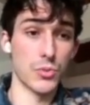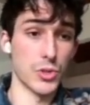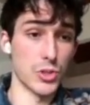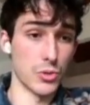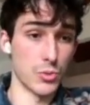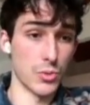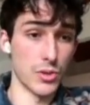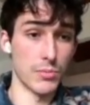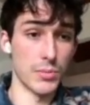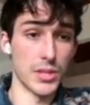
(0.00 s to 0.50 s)

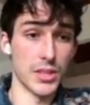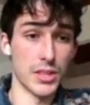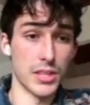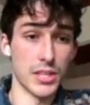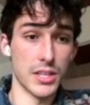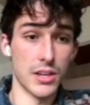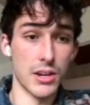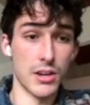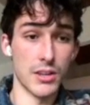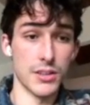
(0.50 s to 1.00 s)
which would have been
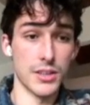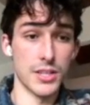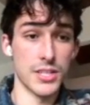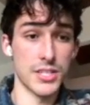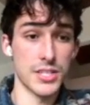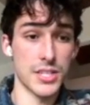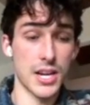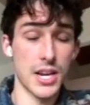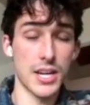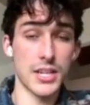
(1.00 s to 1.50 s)
on
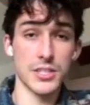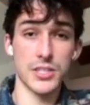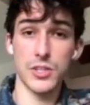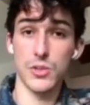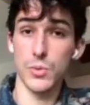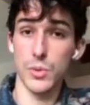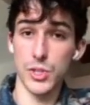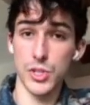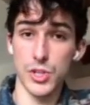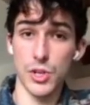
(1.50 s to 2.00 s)
this side
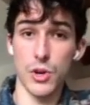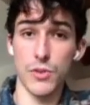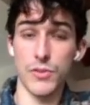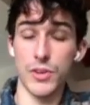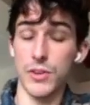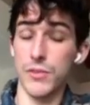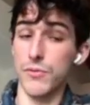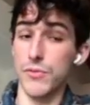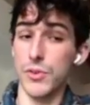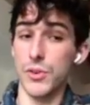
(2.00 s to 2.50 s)
since we're
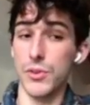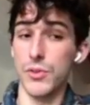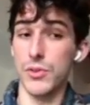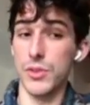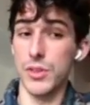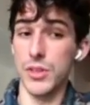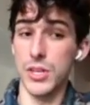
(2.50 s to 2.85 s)
solving for